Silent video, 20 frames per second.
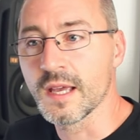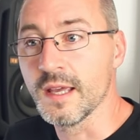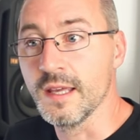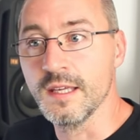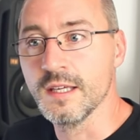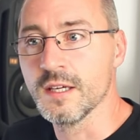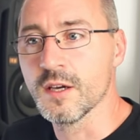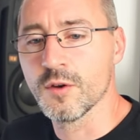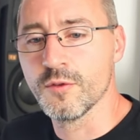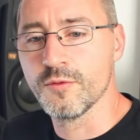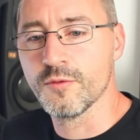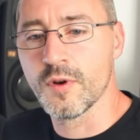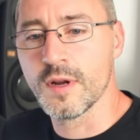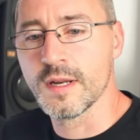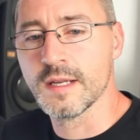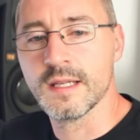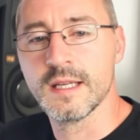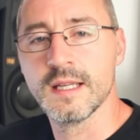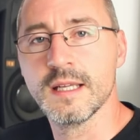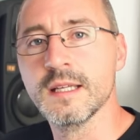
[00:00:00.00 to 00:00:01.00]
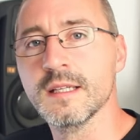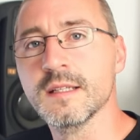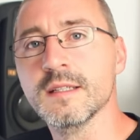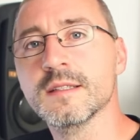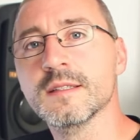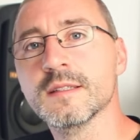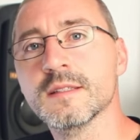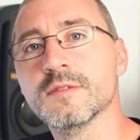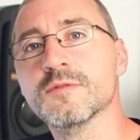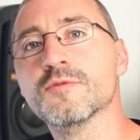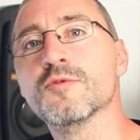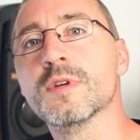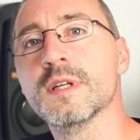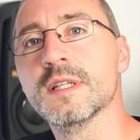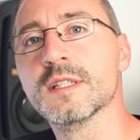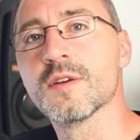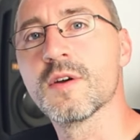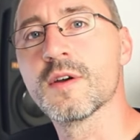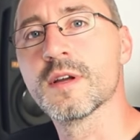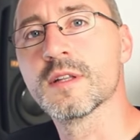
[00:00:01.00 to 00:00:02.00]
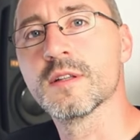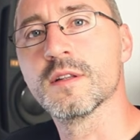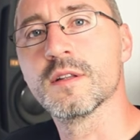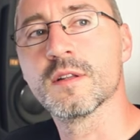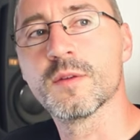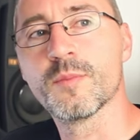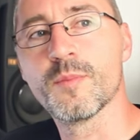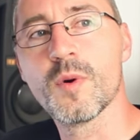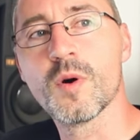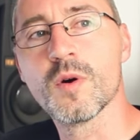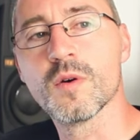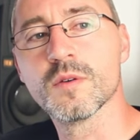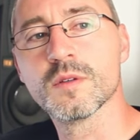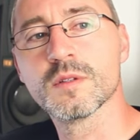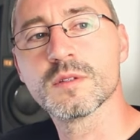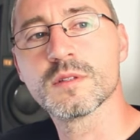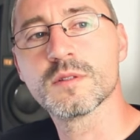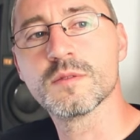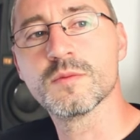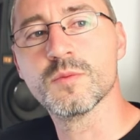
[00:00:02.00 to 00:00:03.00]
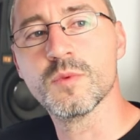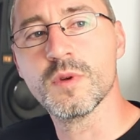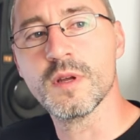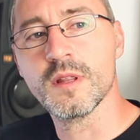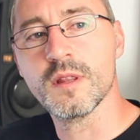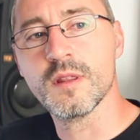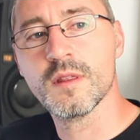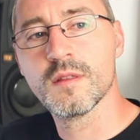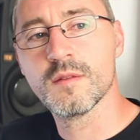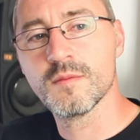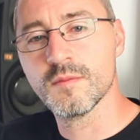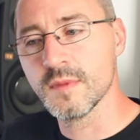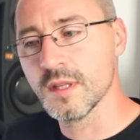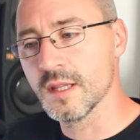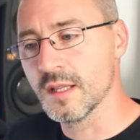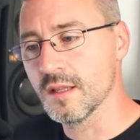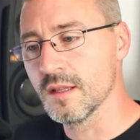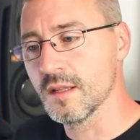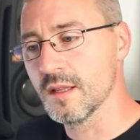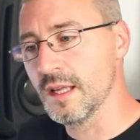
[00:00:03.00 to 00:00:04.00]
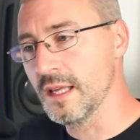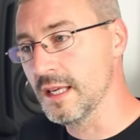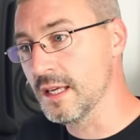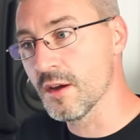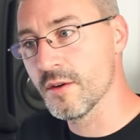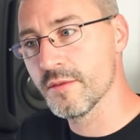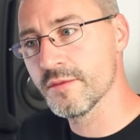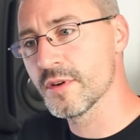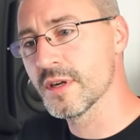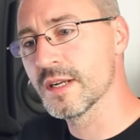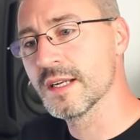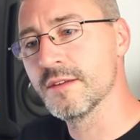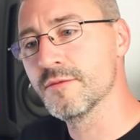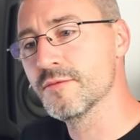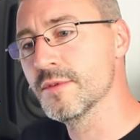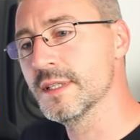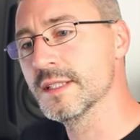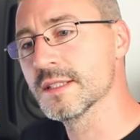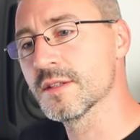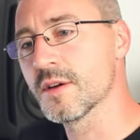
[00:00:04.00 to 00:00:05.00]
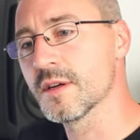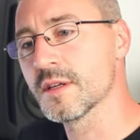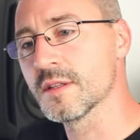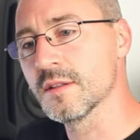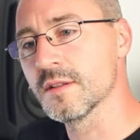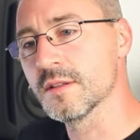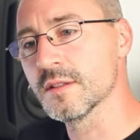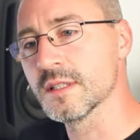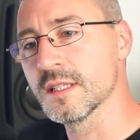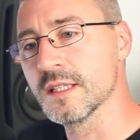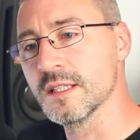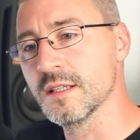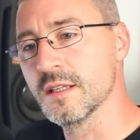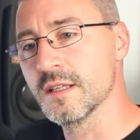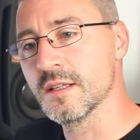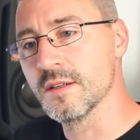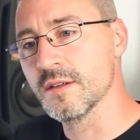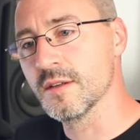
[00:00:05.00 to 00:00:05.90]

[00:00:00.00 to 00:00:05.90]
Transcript: eco-friendly recycled box with eco-friendly recycled